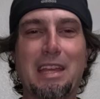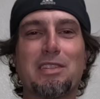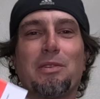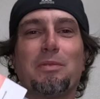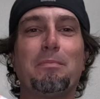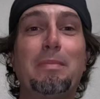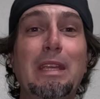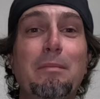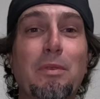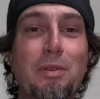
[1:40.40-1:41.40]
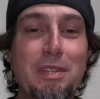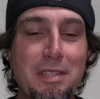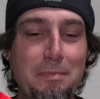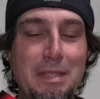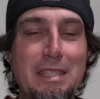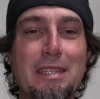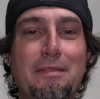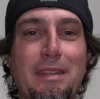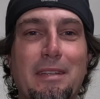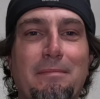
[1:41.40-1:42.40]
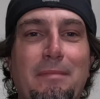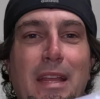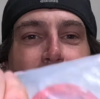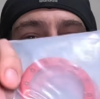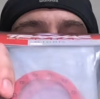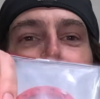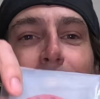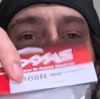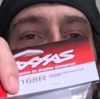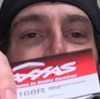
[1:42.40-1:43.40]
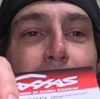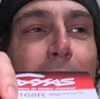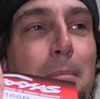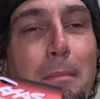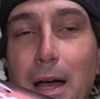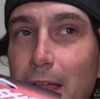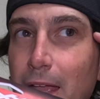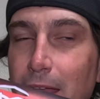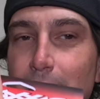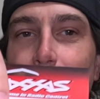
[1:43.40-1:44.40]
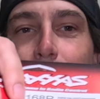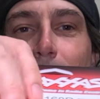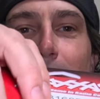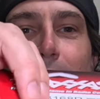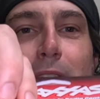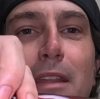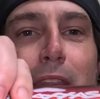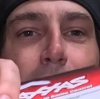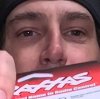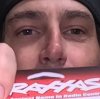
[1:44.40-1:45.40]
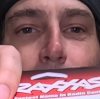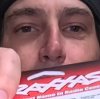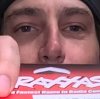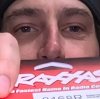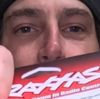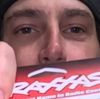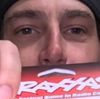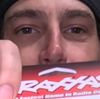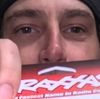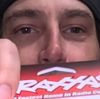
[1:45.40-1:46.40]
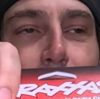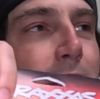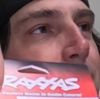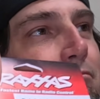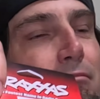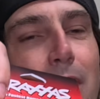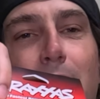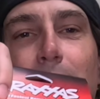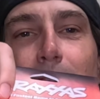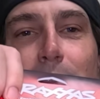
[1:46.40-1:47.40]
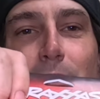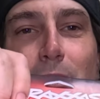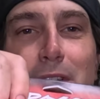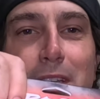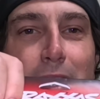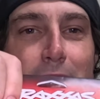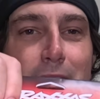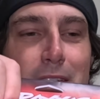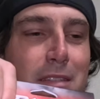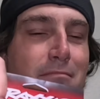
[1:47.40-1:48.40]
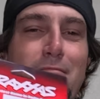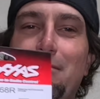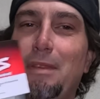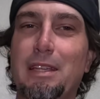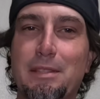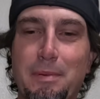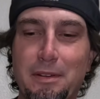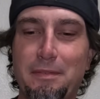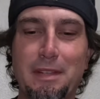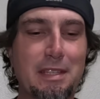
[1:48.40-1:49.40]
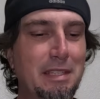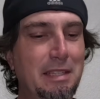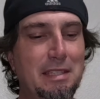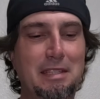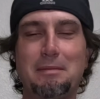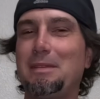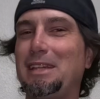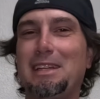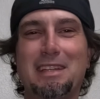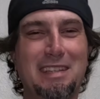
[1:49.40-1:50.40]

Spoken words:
So to be more specific, in my head, right, there's 4 bead locks in here. I got 4 tires. Makes perfect sense to me.